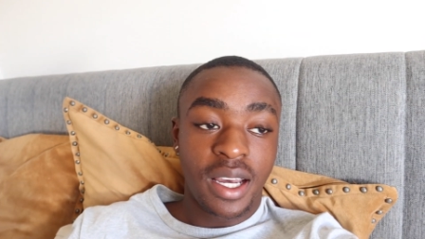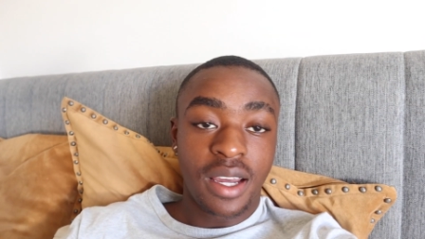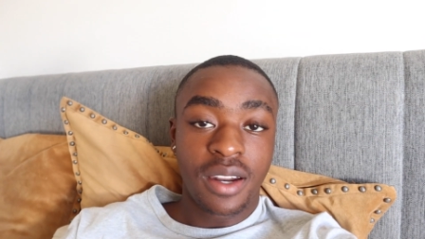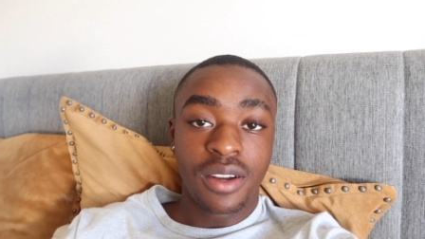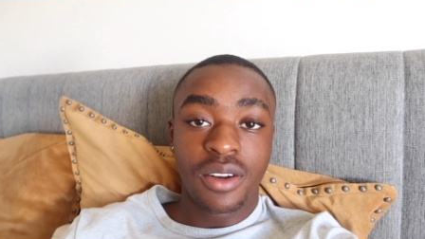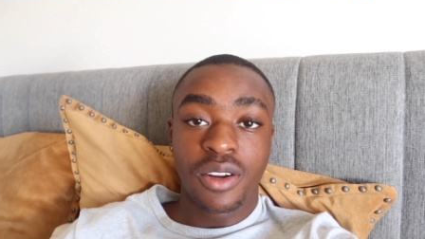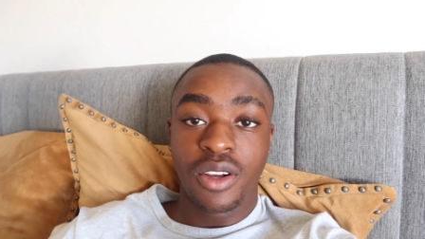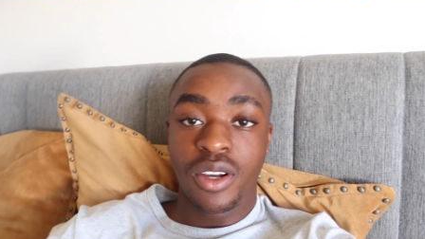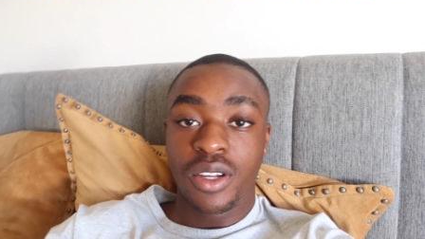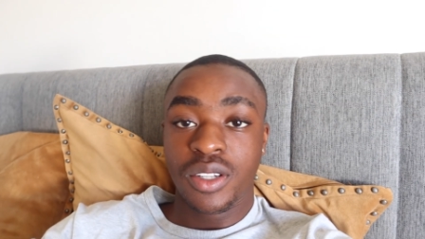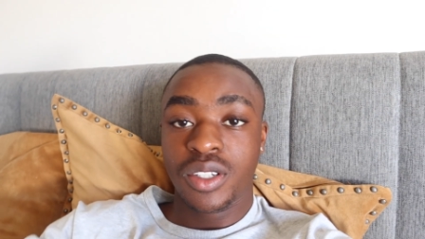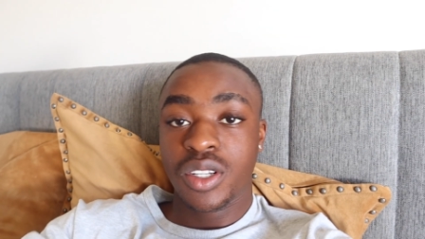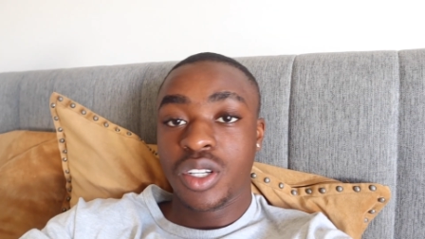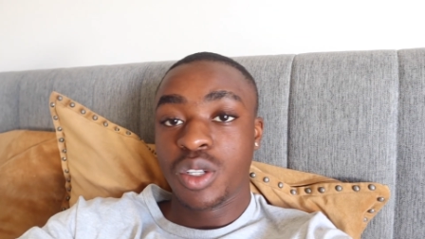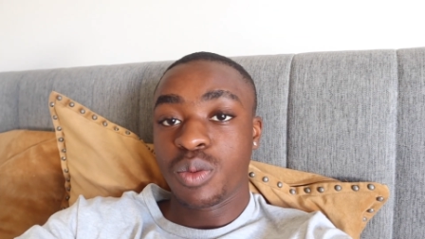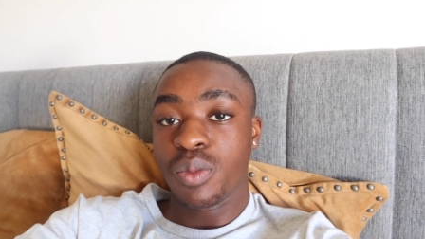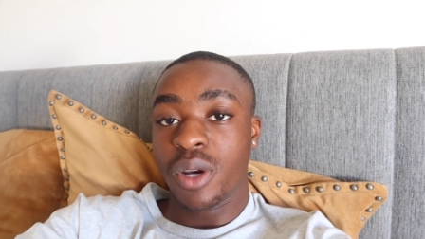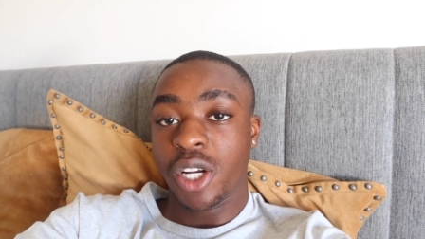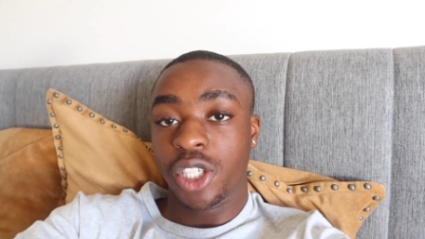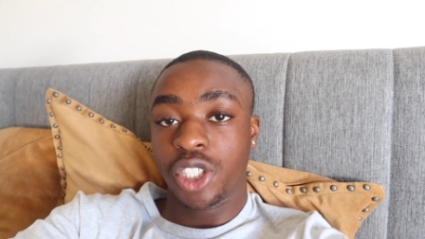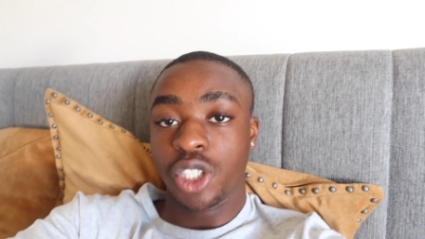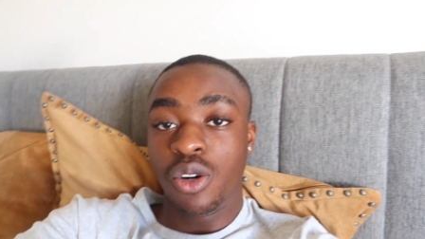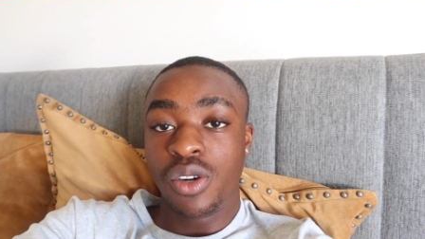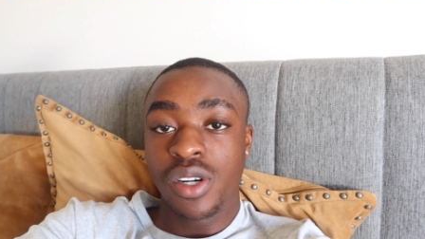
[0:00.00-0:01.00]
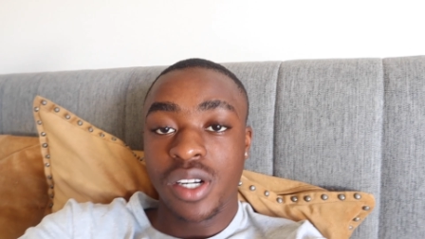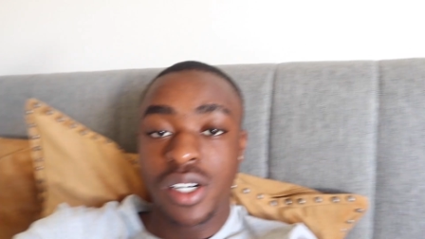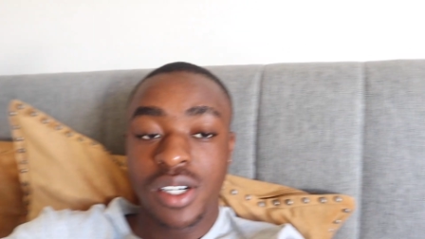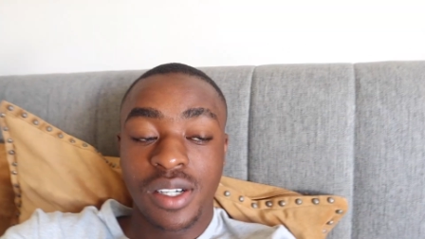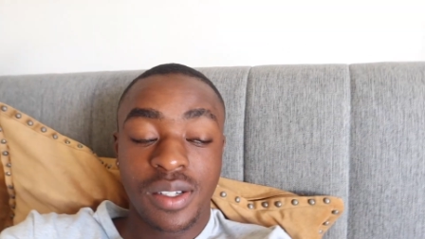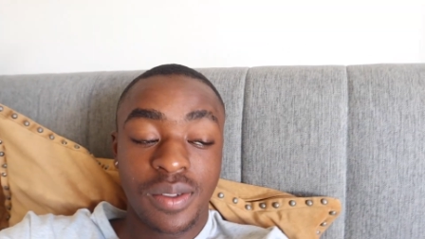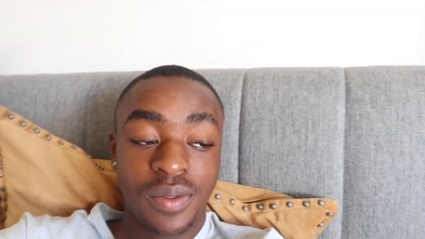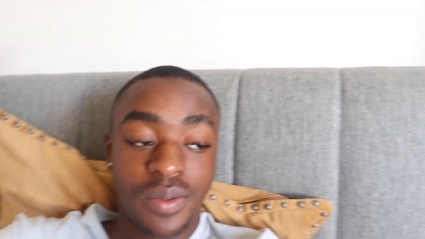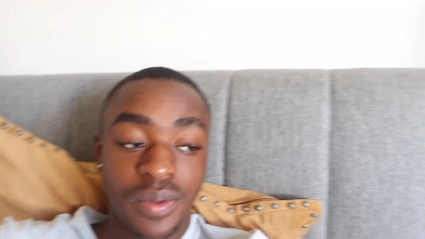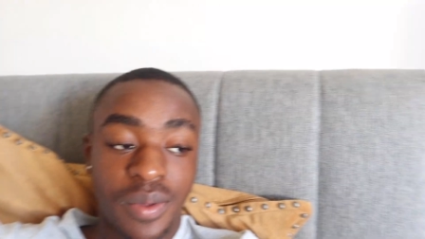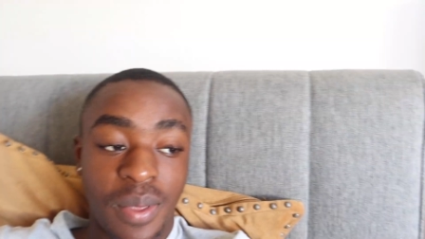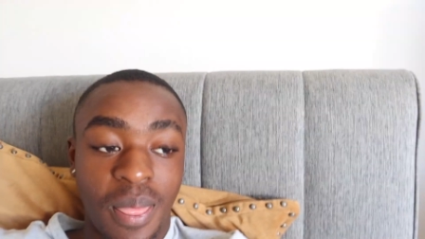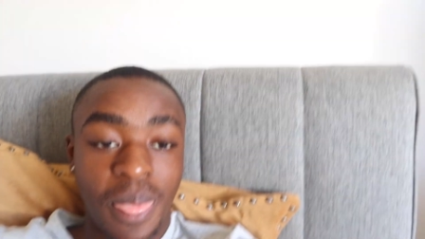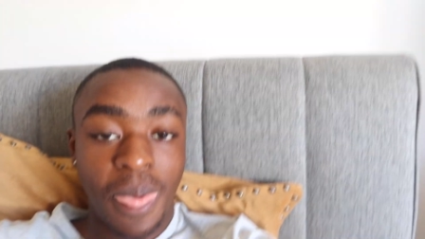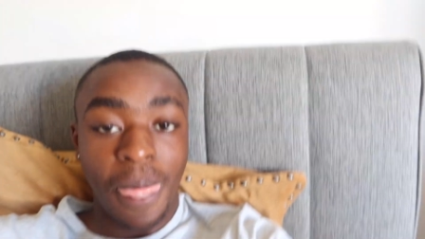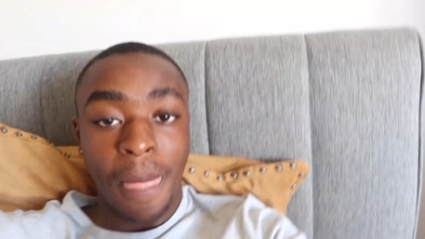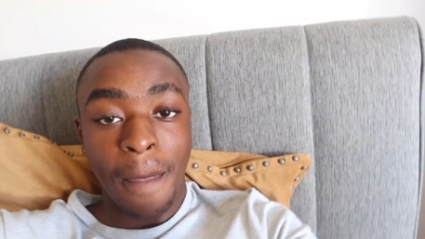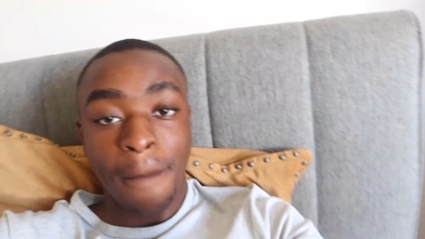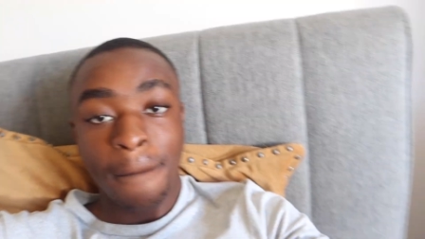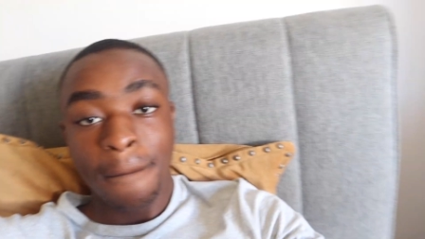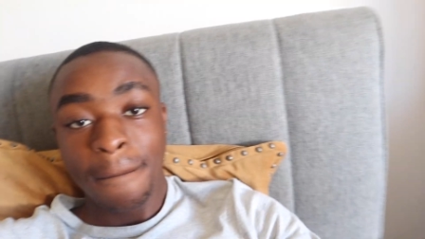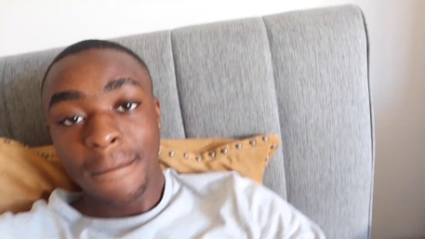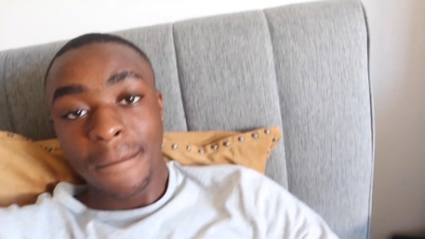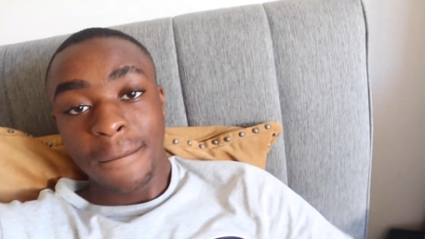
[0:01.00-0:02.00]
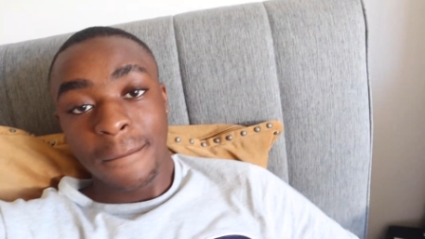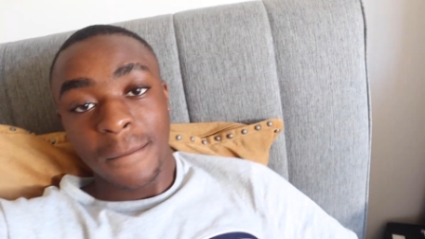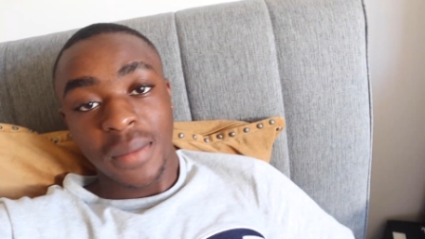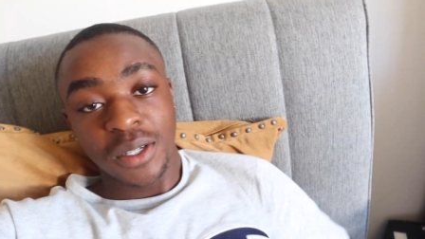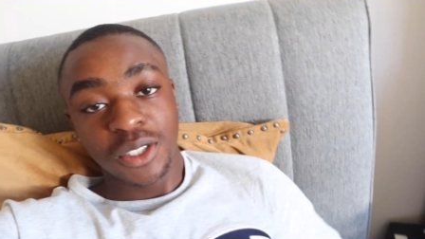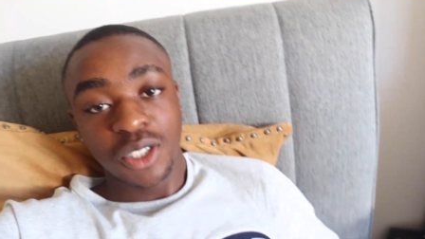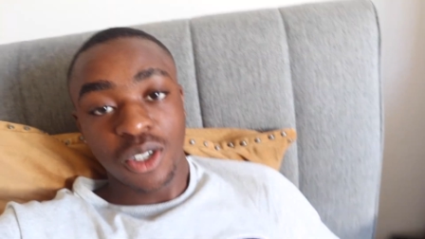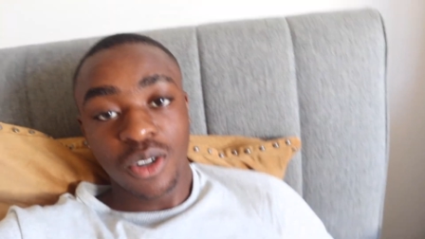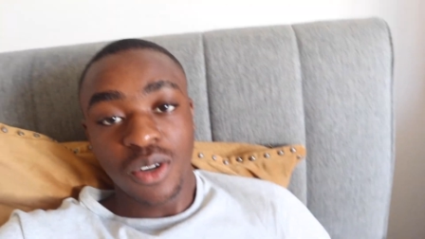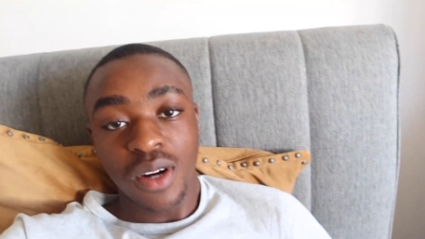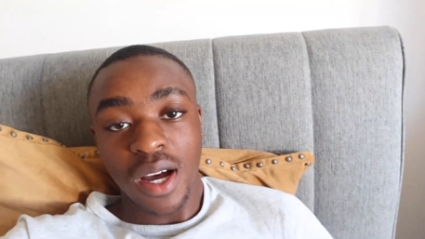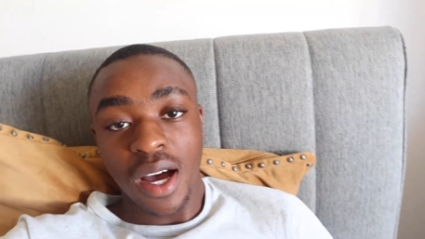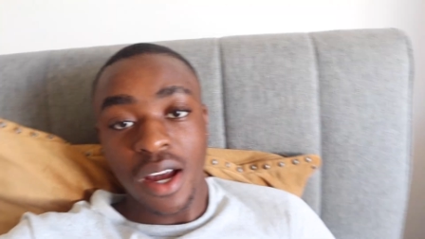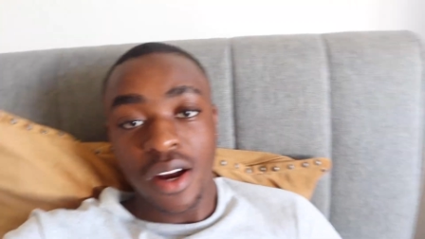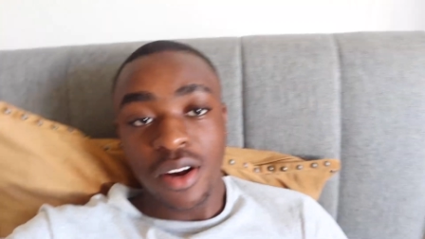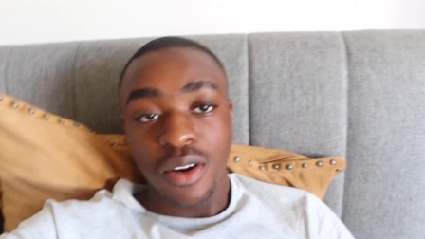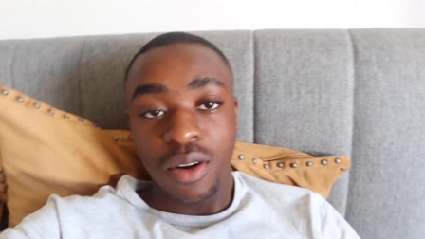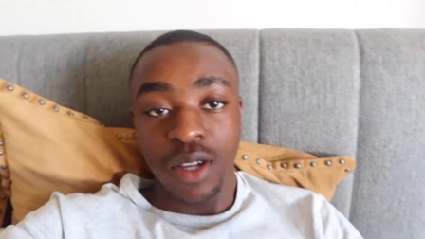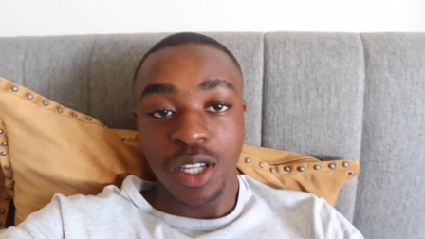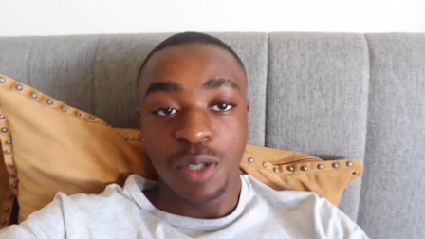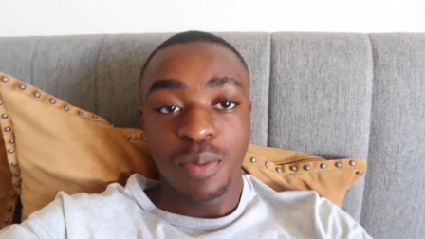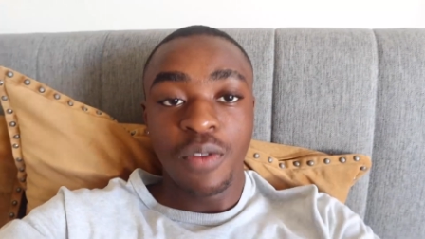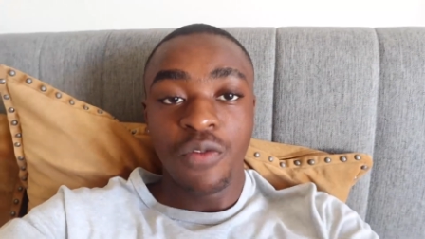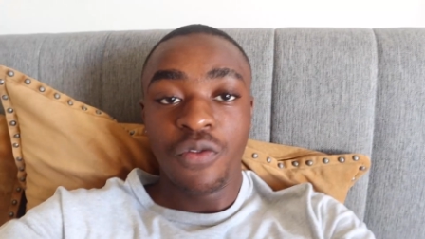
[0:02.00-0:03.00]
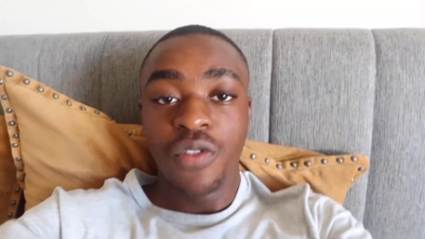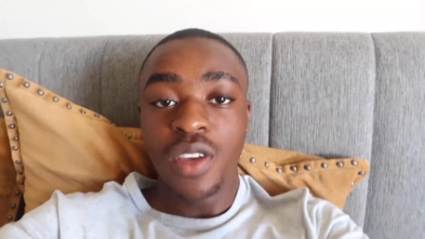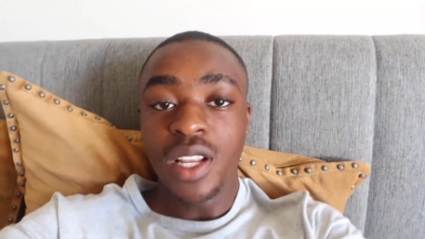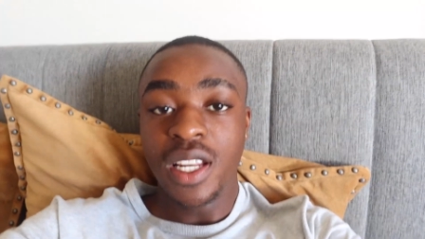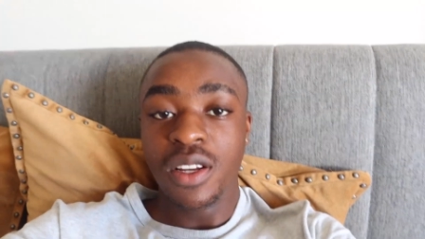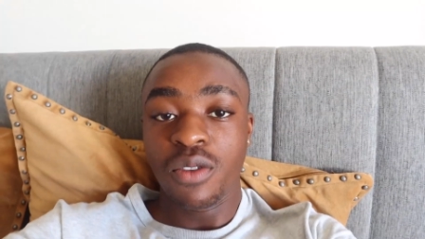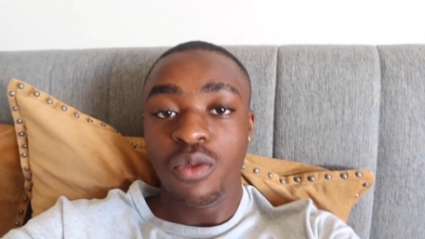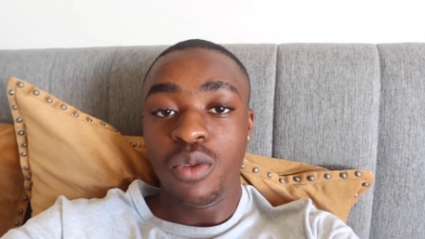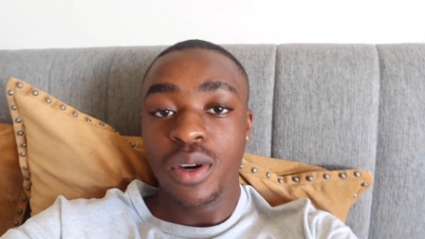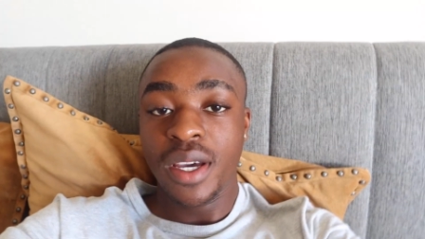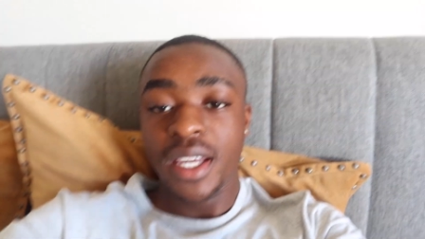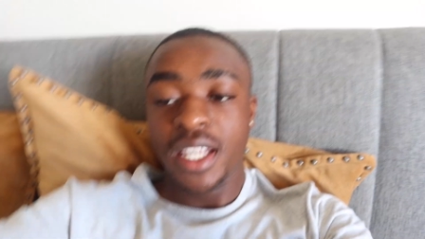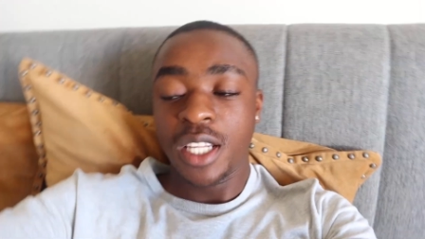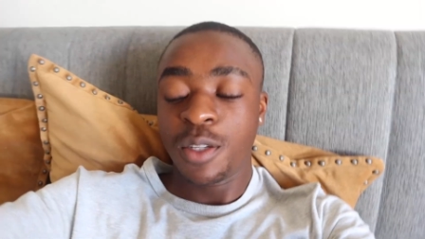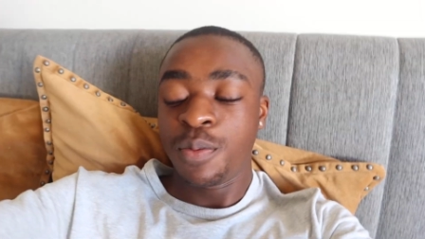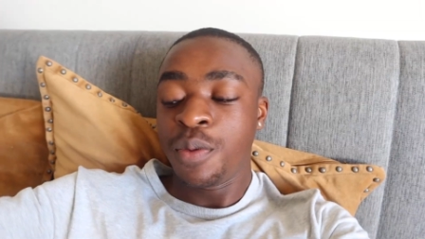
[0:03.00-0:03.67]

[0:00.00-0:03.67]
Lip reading: I don't know, it's just my shoulder. My shoulder, I don't know, it's been feeling weird.